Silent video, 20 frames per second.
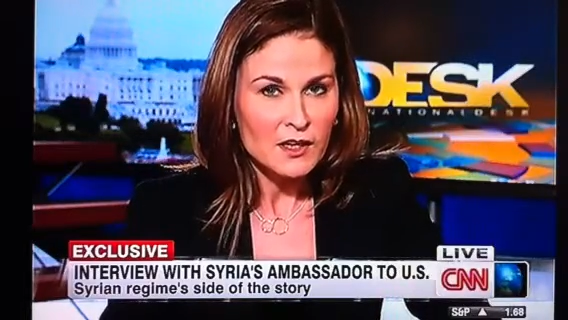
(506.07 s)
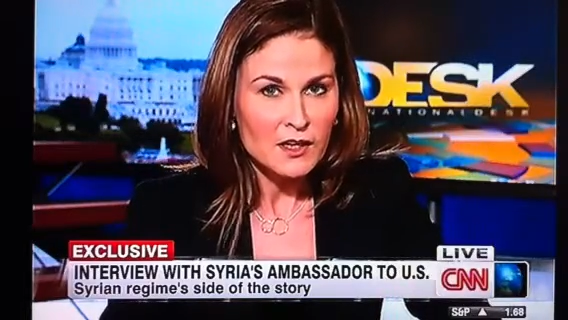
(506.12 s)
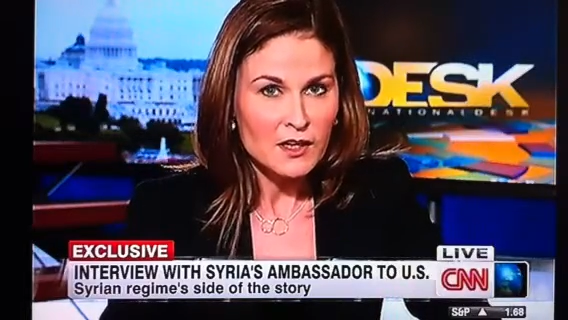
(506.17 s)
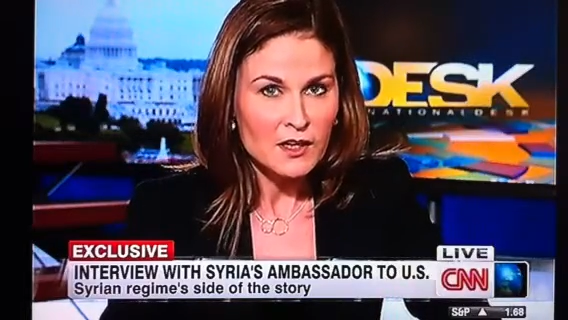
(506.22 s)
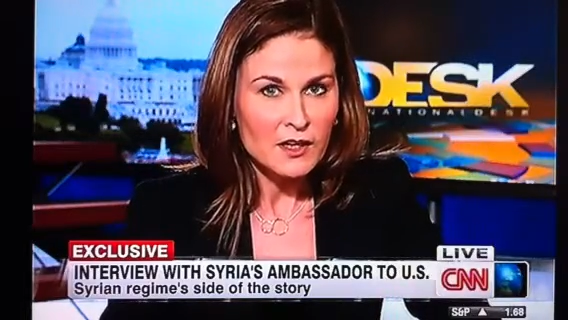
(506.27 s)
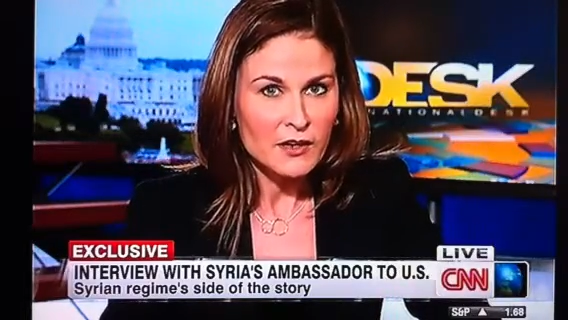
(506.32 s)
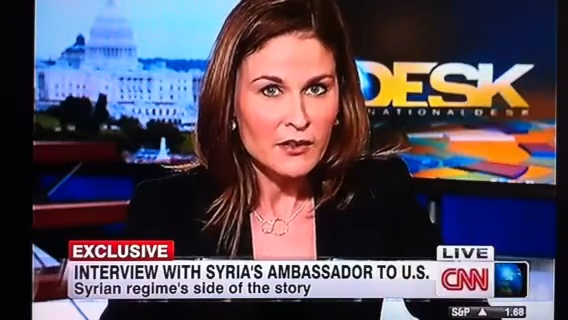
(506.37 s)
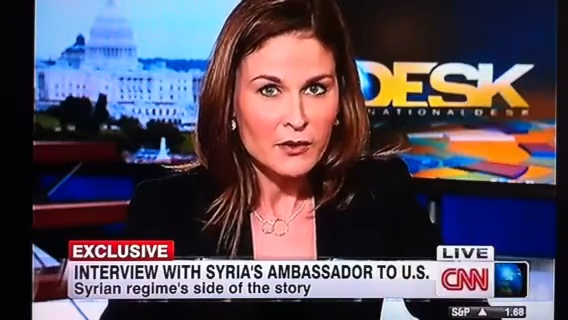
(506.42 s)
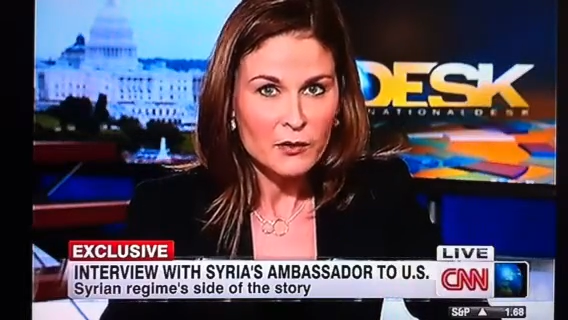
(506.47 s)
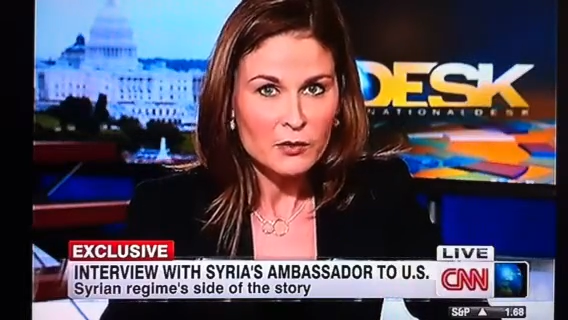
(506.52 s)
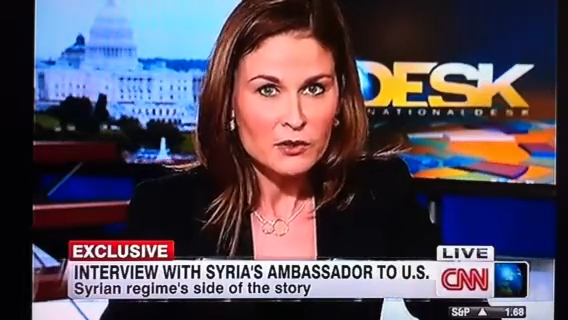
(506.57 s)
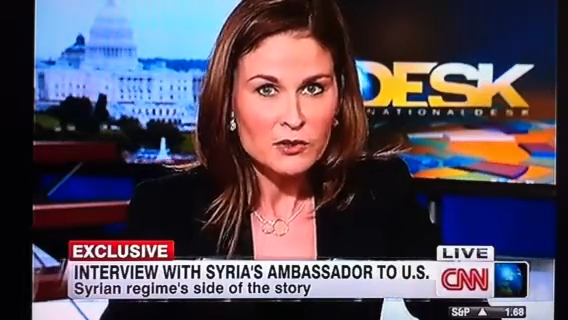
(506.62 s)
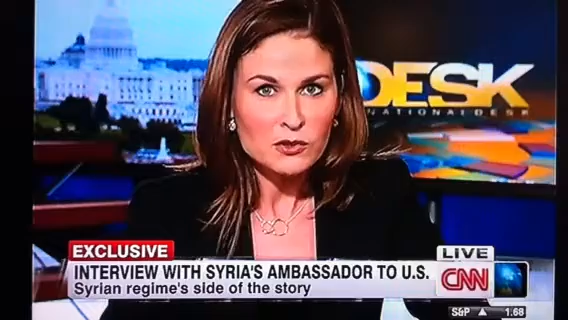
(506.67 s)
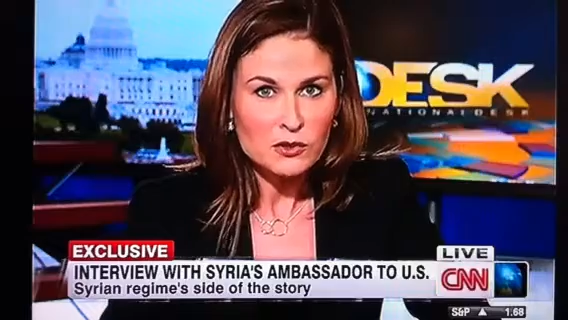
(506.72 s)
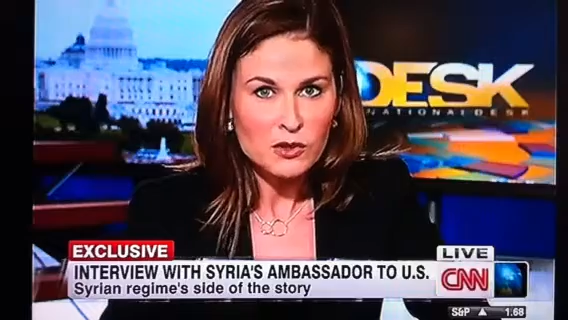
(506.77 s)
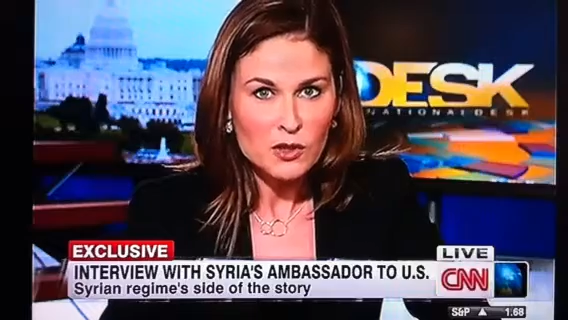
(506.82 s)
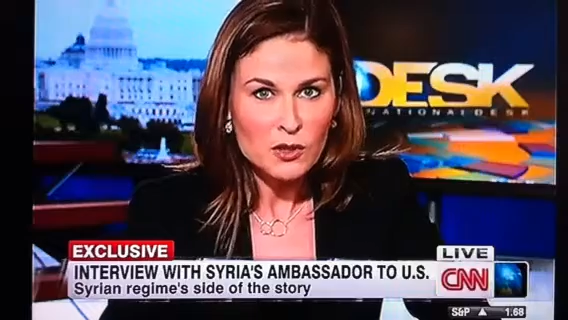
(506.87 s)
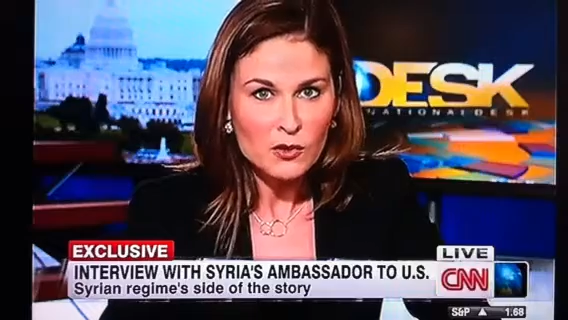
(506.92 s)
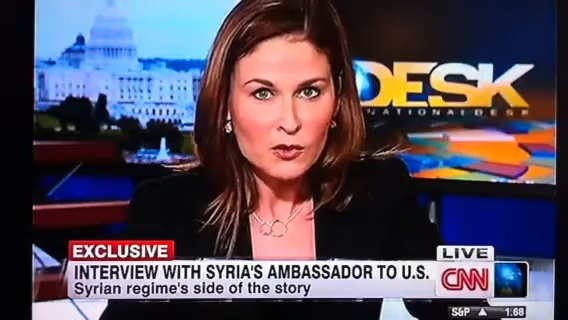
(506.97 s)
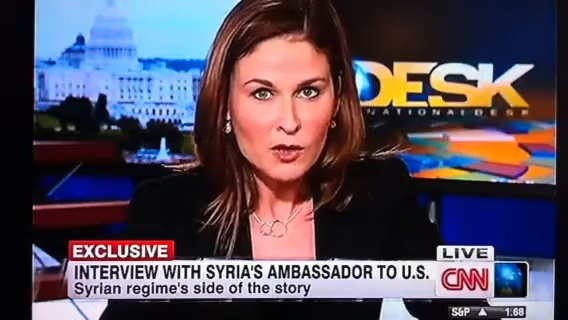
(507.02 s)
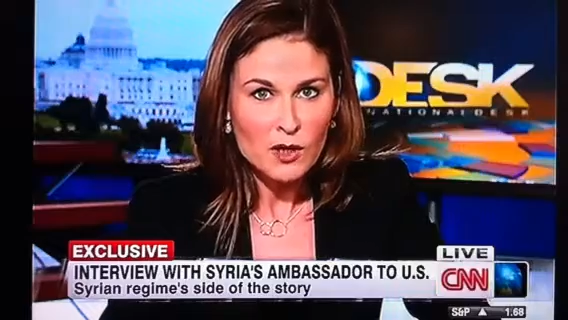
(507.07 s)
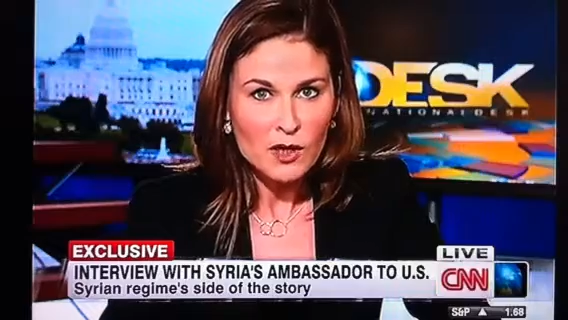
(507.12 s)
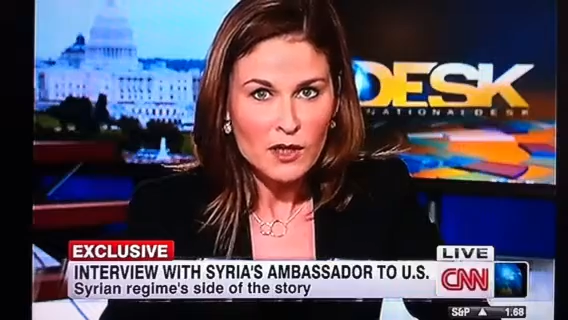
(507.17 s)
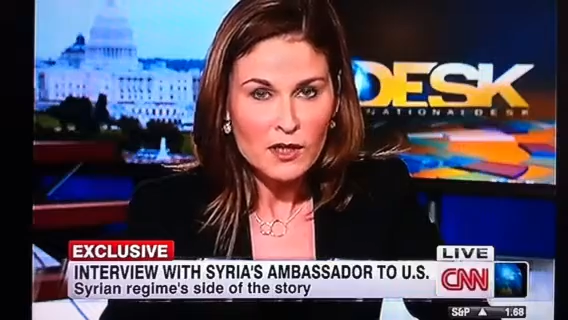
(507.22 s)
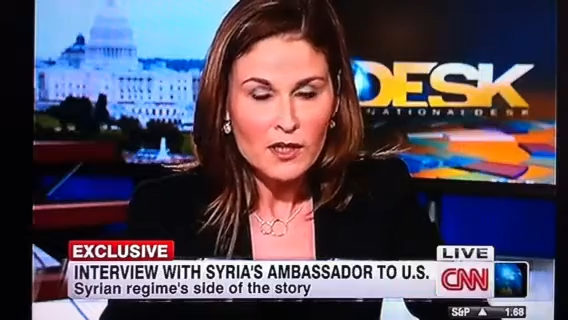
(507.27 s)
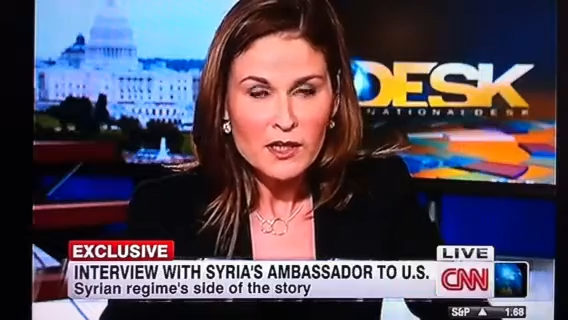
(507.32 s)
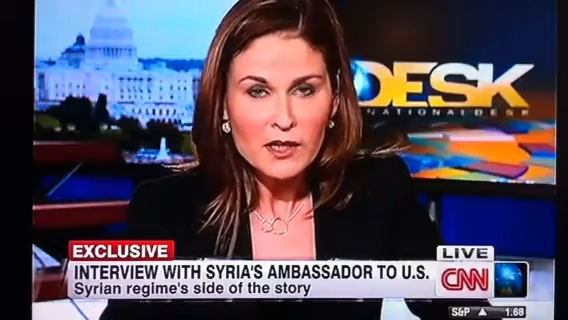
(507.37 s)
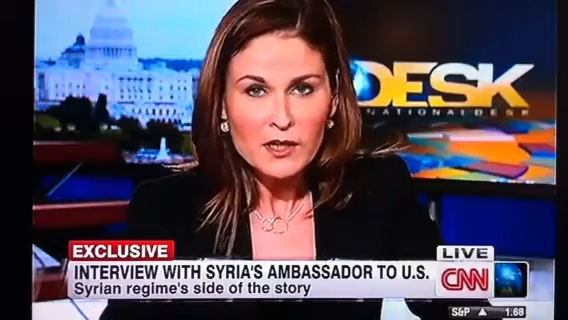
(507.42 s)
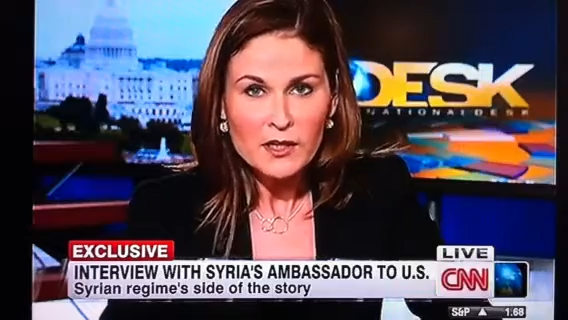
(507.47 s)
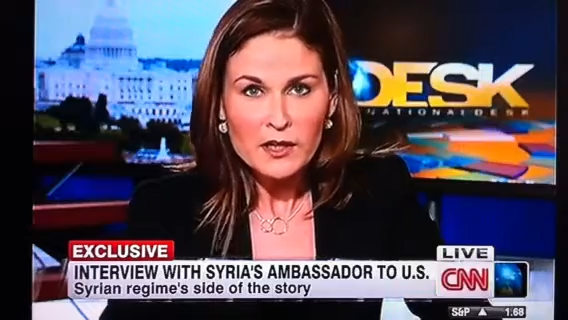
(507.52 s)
Uh, there was no uh,